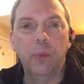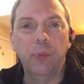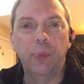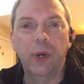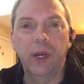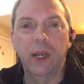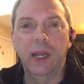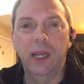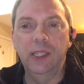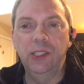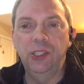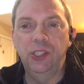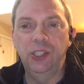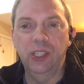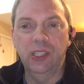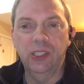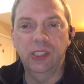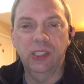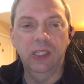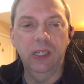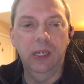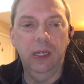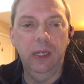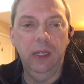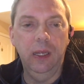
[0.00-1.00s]
but I
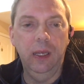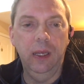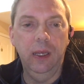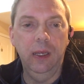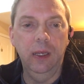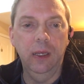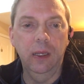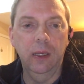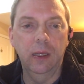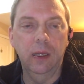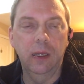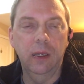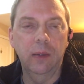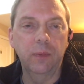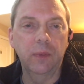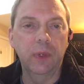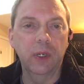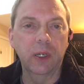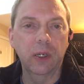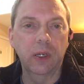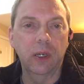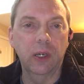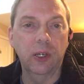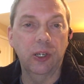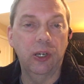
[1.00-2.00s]
just got a
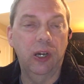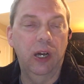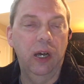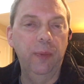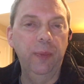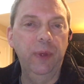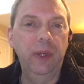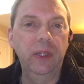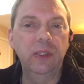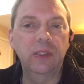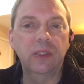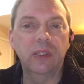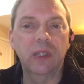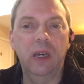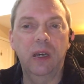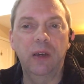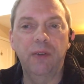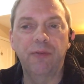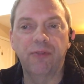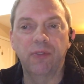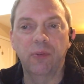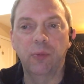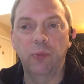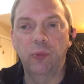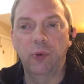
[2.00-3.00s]
comment
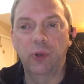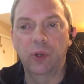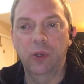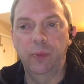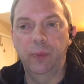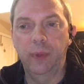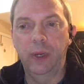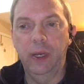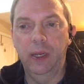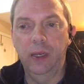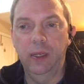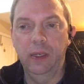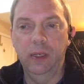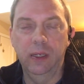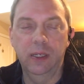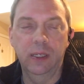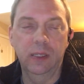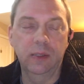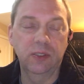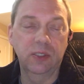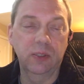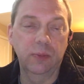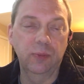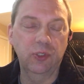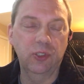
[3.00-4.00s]
from one of
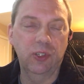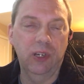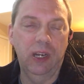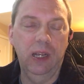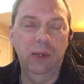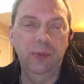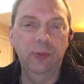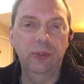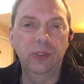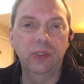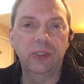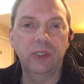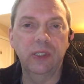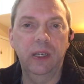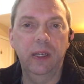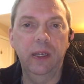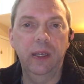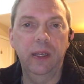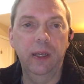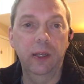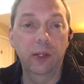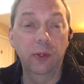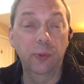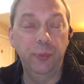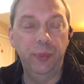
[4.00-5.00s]
my subscribers,
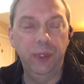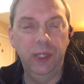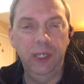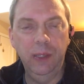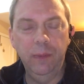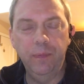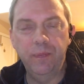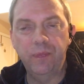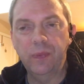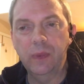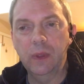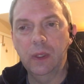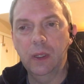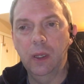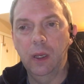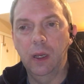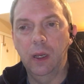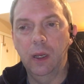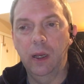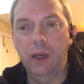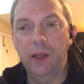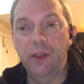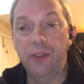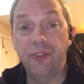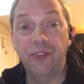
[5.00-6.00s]
LB.
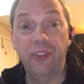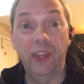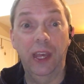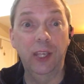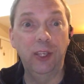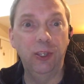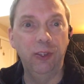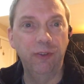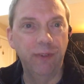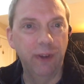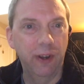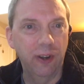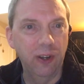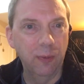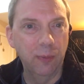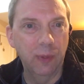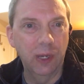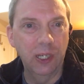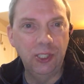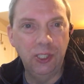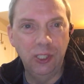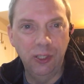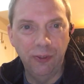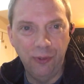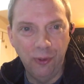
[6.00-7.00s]
Thank you very
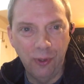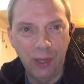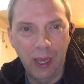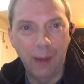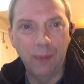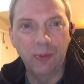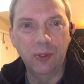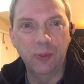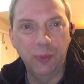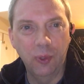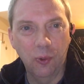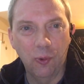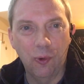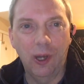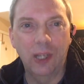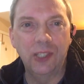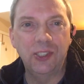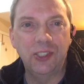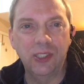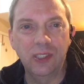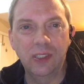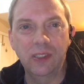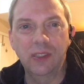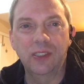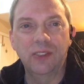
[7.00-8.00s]
much if you happen to be
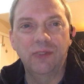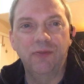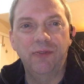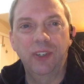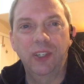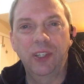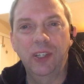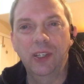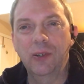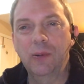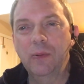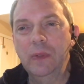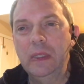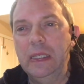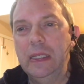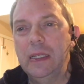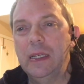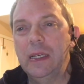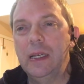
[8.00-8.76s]
watching this video.